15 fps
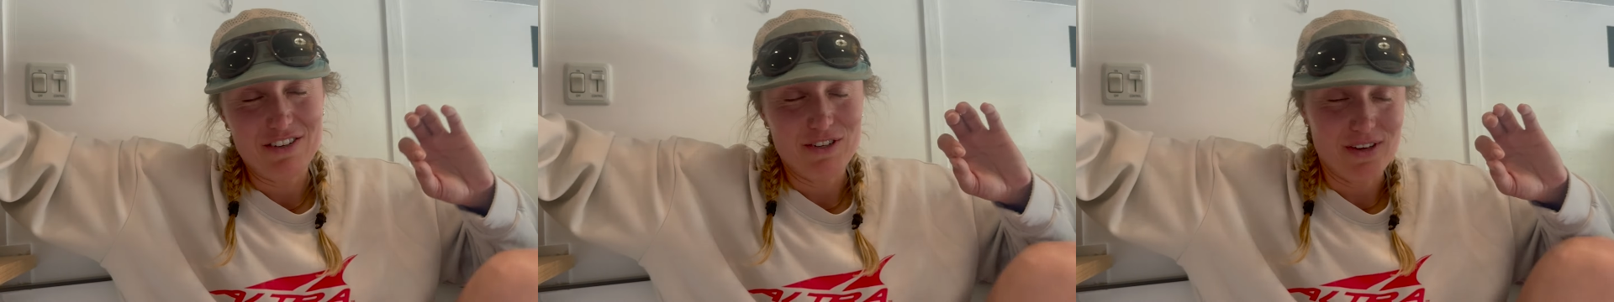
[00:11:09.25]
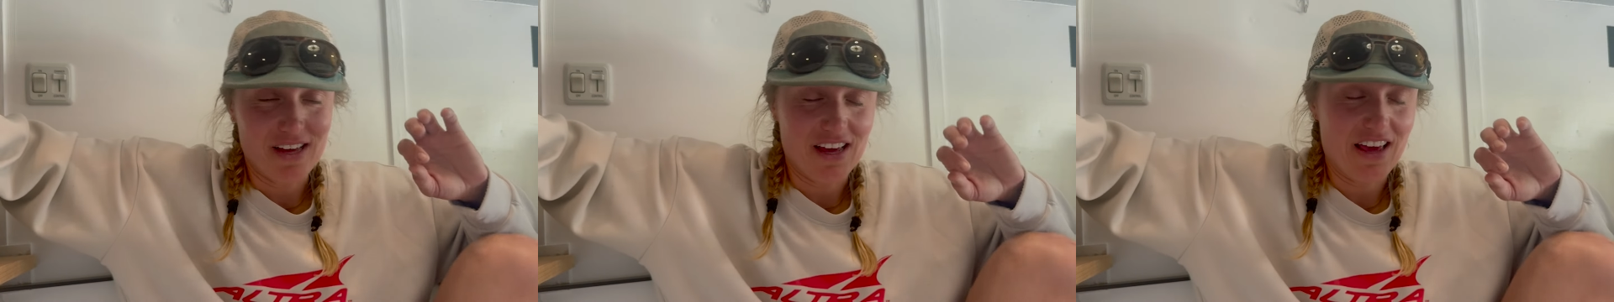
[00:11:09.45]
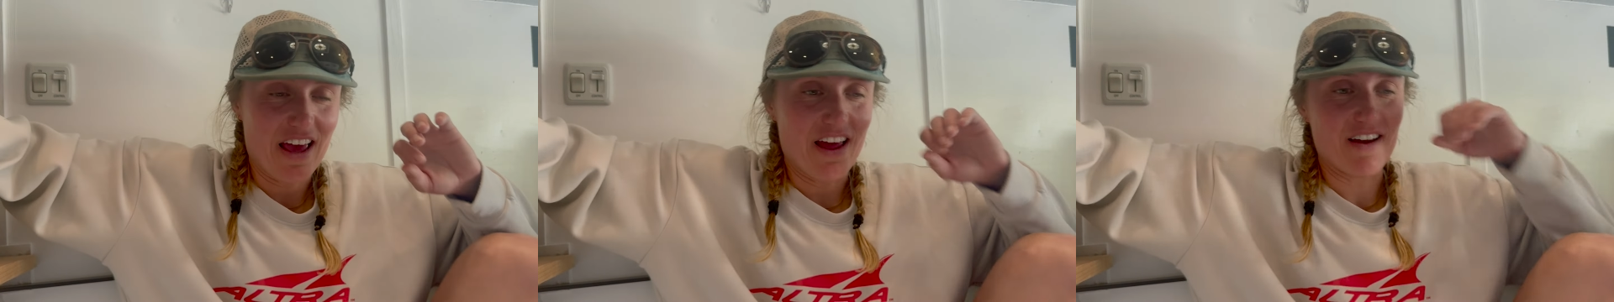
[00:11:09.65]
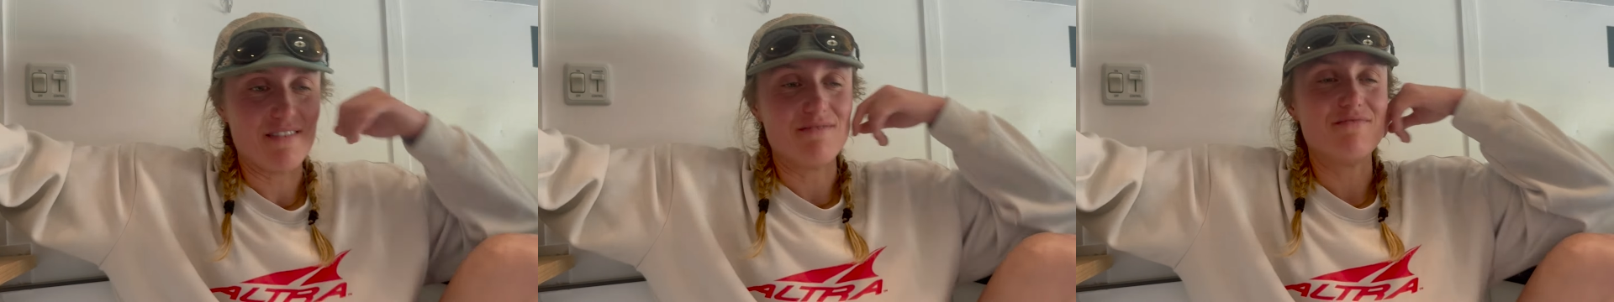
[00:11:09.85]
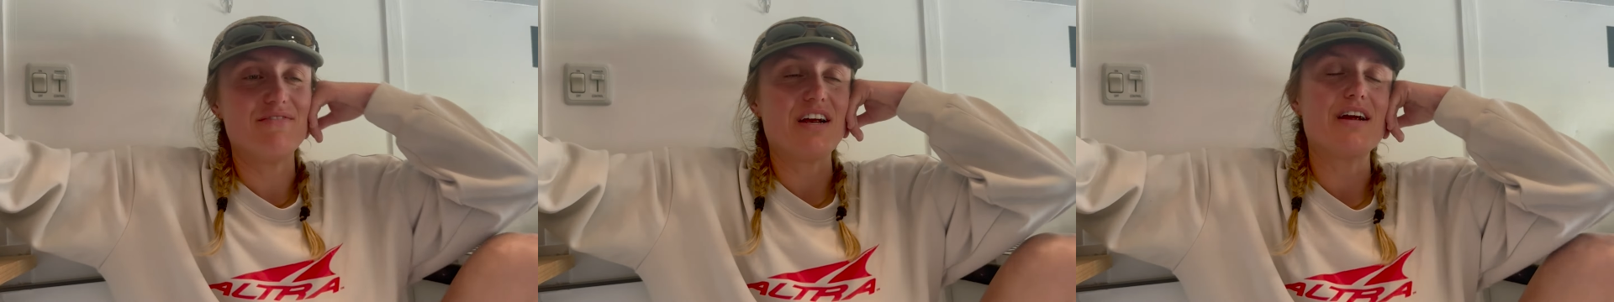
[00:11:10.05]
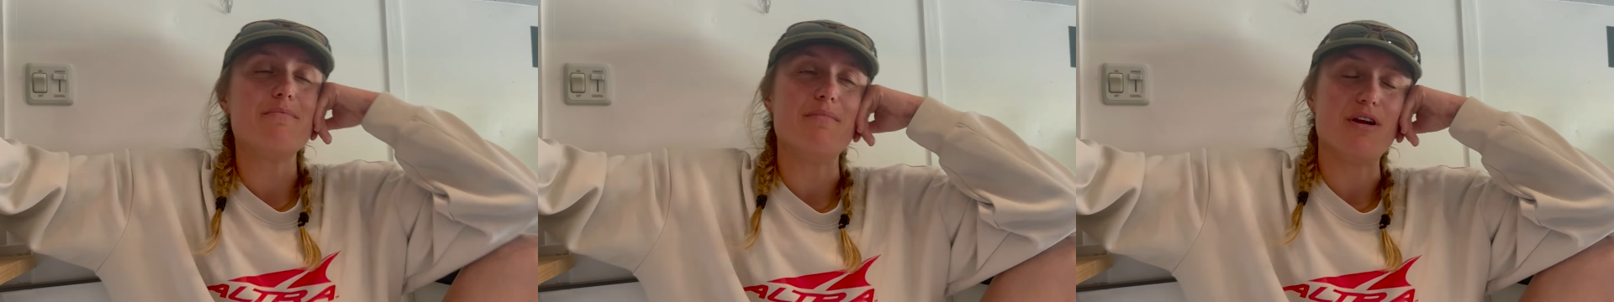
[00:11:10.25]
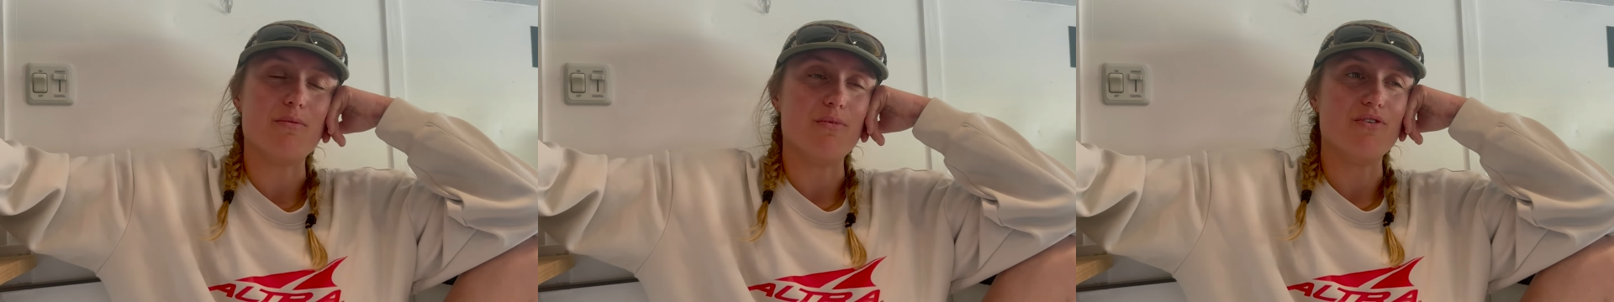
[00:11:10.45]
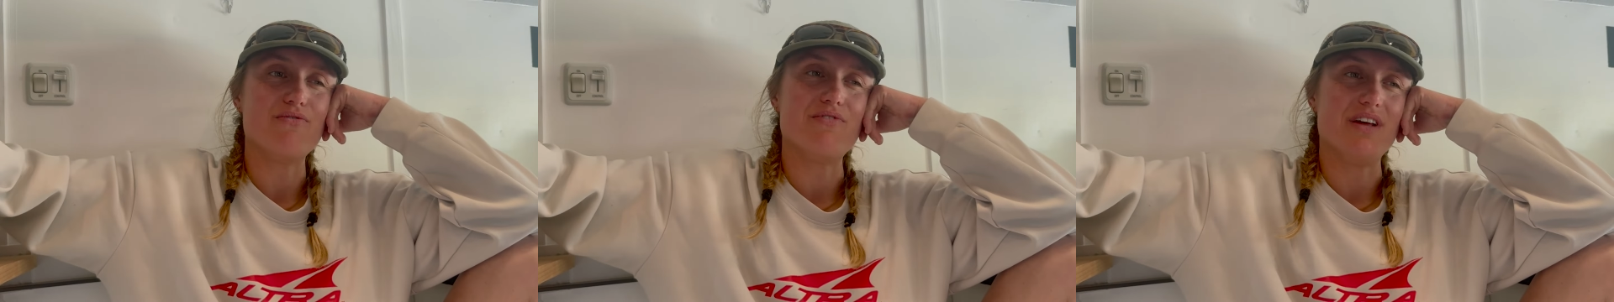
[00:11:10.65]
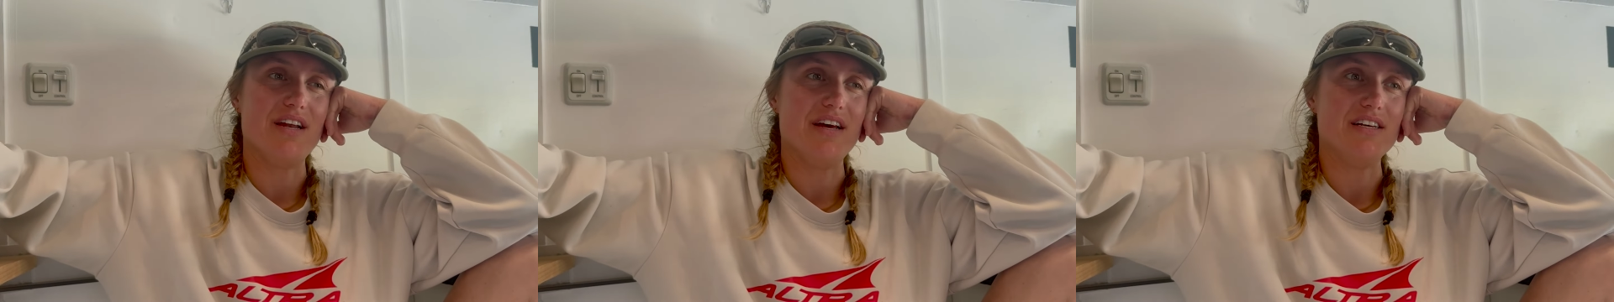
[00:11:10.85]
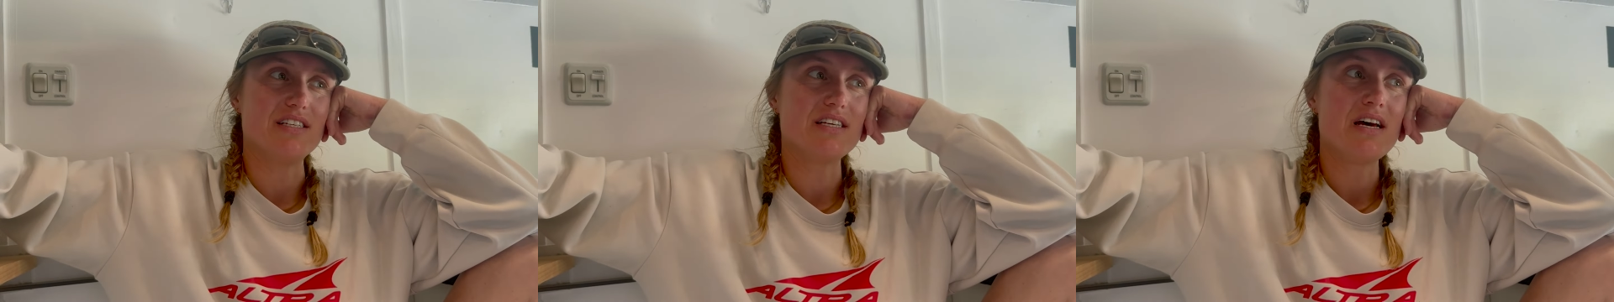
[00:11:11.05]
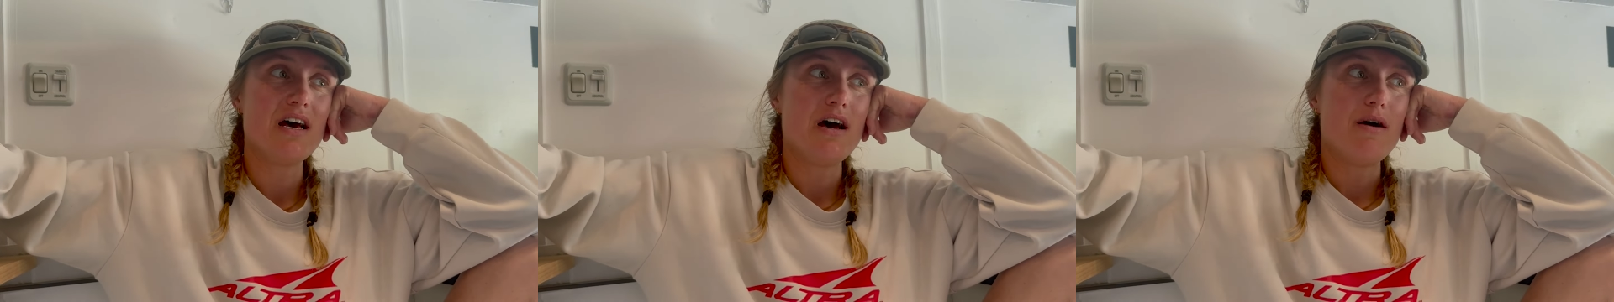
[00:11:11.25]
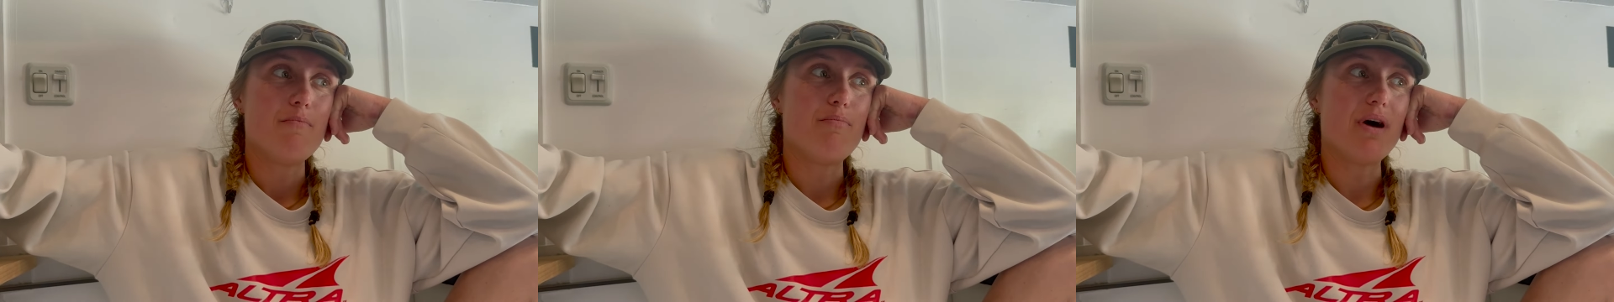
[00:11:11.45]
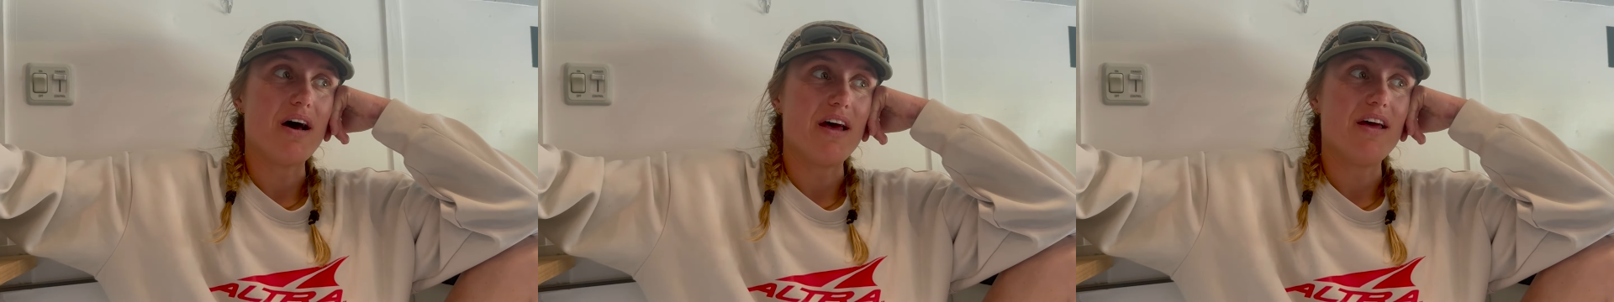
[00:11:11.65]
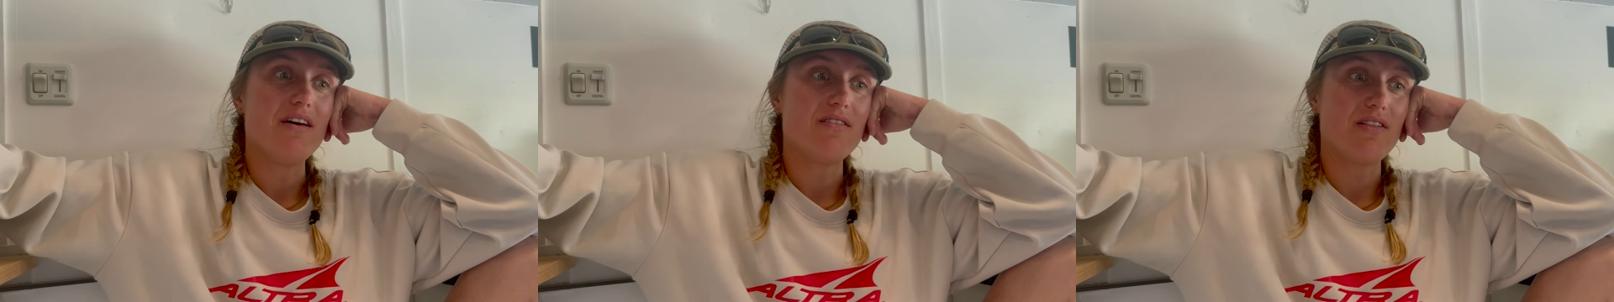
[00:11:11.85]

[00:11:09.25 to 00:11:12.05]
You can gain very minimal fitness, but